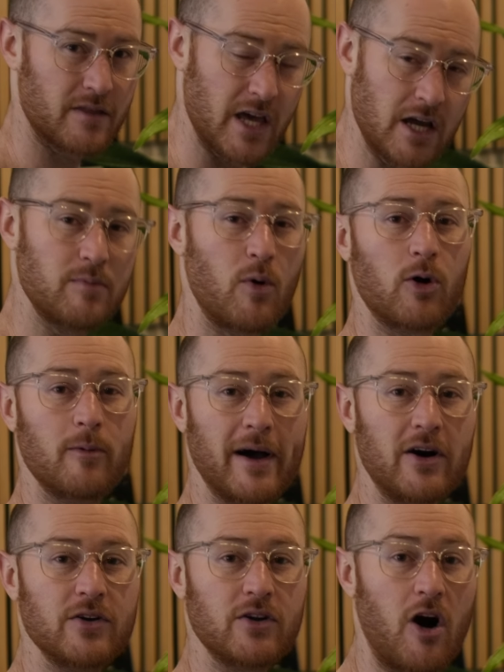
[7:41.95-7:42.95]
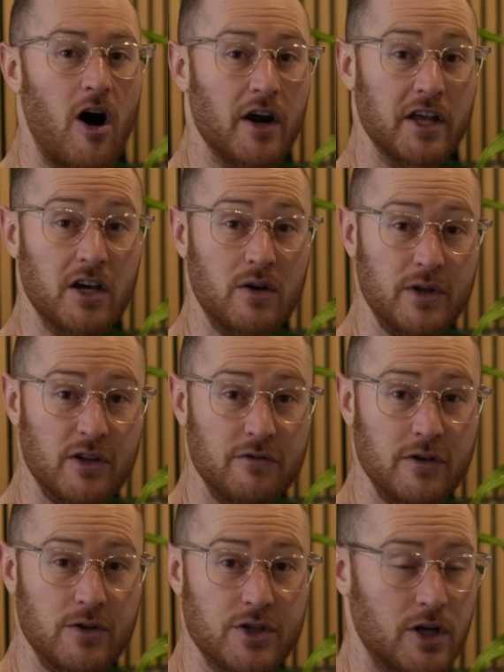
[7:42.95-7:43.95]
Think more about audio in the
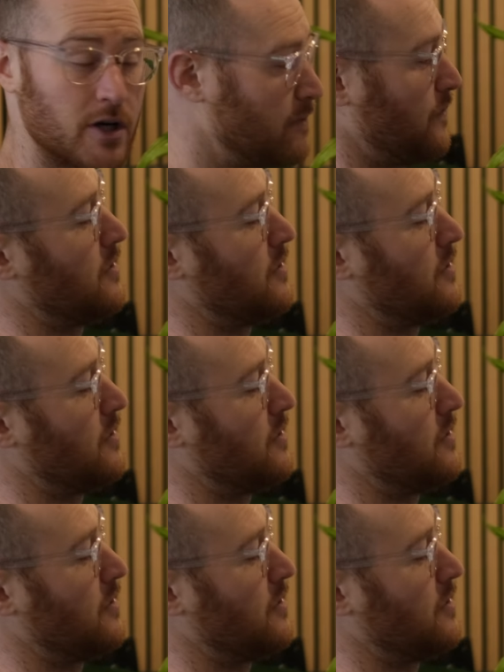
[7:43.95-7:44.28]
future.